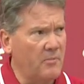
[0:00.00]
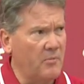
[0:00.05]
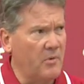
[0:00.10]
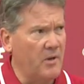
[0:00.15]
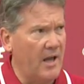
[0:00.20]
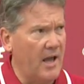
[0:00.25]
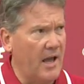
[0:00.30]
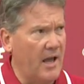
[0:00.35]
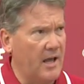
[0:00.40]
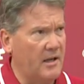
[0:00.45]

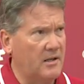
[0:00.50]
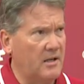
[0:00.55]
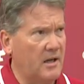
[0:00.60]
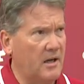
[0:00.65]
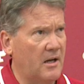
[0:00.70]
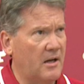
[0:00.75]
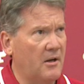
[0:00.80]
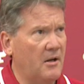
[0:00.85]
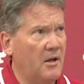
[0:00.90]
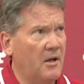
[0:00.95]
We had
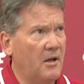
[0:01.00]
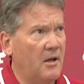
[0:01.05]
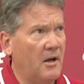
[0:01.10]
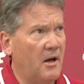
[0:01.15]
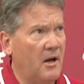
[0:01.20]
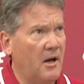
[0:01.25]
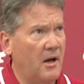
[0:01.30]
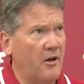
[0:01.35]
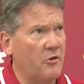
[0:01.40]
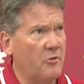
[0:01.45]

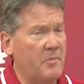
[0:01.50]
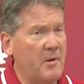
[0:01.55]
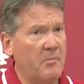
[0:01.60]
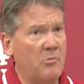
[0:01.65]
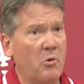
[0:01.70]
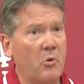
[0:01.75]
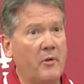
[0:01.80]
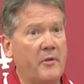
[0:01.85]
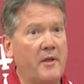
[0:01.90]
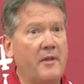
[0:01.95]
other
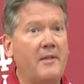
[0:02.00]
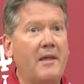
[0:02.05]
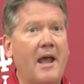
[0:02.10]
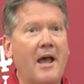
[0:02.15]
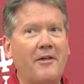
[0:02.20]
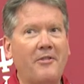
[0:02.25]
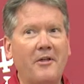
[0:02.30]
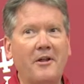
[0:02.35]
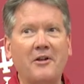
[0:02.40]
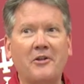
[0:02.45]
people within the
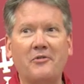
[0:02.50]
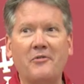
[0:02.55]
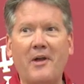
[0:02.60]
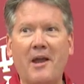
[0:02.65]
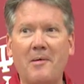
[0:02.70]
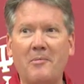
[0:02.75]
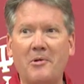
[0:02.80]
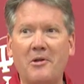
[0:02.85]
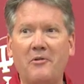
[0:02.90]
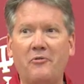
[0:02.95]
athletics
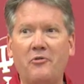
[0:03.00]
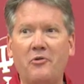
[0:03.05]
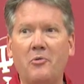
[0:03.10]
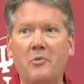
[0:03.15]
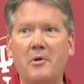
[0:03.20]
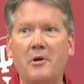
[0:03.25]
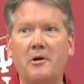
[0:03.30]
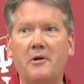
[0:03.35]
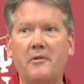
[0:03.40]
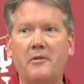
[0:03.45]
family, if you
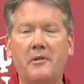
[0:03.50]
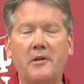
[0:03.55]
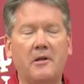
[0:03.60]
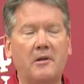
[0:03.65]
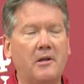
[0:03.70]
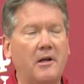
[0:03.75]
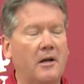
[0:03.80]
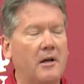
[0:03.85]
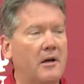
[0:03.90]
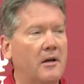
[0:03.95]
will,
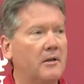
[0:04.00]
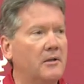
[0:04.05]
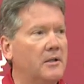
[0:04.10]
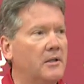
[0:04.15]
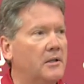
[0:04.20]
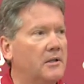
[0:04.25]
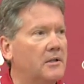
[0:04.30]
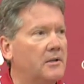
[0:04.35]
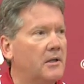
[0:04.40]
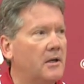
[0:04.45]
the
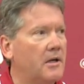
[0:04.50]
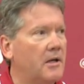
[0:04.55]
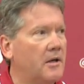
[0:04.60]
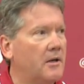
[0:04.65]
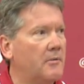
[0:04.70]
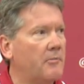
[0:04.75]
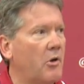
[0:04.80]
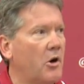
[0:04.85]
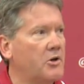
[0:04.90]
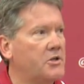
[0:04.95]

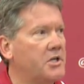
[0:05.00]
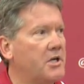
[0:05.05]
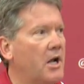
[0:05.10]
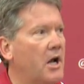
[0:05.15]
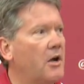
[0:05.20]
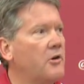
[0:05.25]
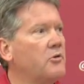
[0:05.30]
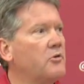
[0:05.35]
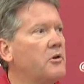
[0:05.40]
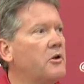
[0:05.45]
Marching
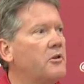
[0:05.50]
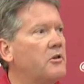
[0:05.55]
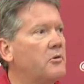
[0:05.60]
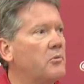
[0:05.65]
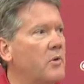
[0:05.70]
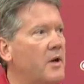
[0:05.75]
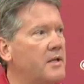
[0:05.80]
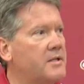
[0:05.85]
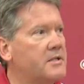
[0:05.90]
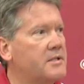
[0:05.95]
100, the
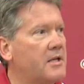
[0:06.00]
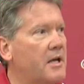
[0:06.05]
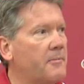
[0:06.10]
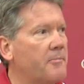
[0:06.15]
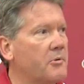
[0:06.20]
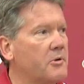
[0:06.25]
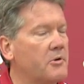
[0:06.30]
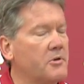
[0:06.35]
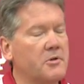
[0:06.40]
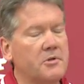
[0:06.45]
Red
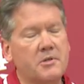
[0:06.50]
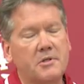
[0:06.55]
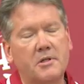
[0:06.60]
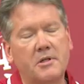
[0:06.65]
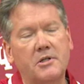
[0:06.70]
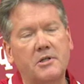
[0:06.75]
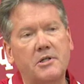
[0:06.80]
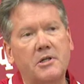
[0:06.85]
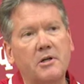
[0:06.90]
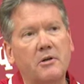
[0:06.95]
Steppers,
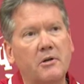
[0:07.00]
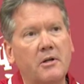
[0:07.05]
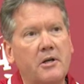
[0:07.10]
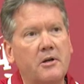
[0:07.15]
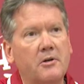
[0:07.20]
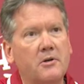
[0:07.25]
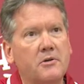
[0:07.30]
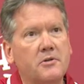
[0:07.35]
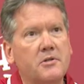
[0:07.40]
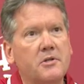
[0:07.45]
the
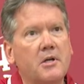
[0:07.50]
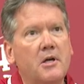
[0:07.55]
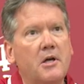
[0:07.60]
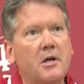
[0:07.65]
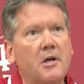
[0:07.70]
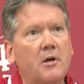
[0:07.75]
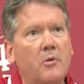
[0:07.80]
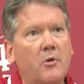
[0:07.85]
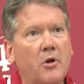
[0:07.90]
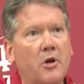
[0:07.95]
cheerleaders.
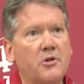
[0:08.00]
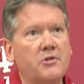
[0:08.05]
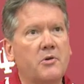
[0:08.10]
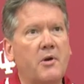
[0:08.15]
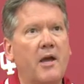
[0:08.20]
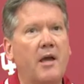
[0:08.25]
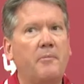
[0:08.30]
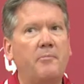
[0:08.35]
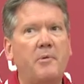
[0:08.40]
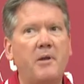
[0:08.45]
We also
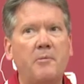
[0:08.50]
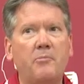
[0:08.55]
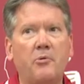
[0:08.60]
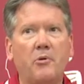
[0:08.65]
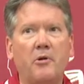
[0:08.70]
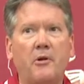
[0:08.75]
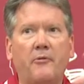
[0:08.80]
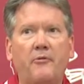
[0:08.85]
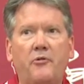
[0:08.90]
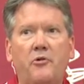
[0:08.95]
had
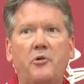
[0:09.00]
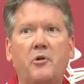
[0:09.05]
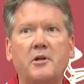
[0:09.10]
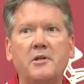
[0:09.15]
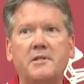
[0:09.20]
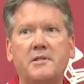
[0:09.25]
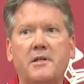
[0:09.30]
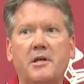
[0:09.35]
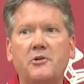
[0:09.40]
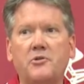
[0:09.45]
people, a few
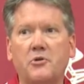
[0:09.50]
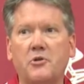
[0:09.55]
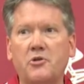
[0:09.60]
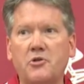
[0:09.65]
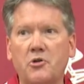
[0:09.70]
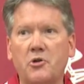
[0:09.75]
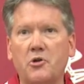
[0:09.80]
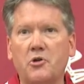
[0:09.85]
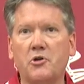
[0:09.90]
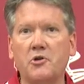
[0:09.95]
concentric
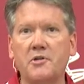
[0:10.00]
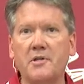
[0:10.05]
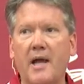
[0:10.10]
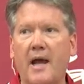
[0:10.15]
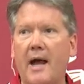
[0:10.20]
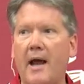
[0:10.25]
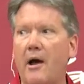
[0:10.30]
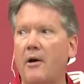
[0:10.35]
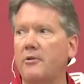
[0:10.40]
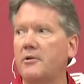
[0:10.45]
circles
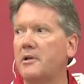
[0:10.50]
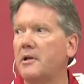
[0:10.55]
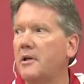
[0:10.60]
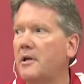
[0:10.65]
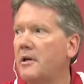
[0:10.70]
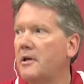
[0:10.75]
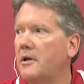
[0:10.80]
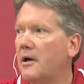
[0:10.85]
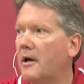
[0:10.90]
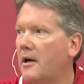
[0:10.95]
out,
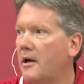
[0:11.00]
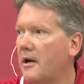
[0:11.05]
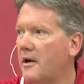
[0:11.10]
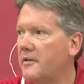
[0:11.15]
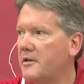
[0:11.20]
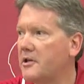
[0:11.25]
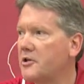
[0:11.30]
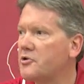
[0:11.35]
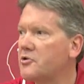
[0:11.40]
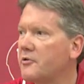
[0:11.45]

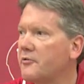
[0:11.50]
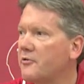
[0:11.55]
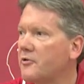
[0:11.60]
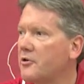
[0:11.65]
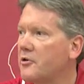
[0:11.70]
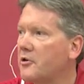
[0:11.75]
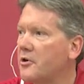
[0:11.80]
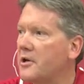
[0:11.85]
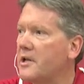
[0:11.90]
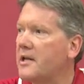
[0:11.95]
the
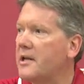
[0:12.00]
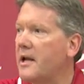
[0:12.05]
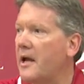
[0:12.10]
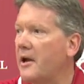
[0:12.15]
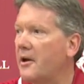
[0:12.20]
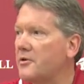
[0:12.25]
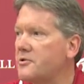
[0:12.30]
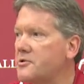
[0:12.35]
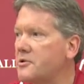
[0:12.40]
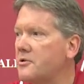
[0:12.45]
Intra-Fraternity
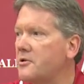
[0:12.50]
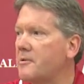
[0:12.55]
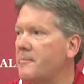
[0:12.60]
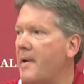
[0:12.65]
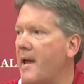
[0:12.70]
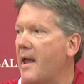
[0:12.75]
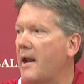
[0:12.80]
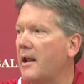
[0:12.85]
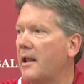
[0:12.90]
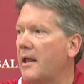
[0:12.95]
Council, the
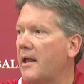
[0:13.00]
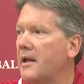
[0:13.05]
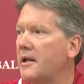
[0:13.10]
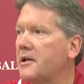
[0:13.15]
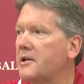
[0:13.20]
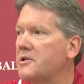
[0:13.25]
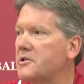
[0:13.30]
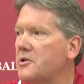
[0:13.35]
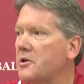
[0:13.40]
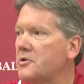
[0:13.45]

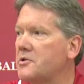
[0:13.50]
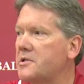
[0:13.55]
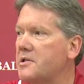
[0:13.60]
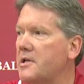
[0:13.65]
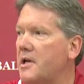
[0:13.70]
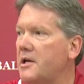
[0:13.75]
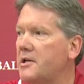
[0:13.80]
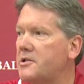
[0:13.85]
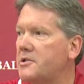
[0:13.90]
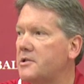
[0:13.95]
Panhellenic
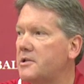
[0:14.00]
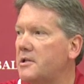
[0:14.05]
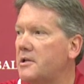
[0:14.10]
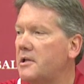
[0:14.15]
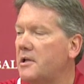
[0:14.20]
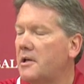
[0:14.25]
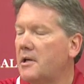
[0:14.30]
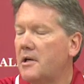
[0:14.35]
Association,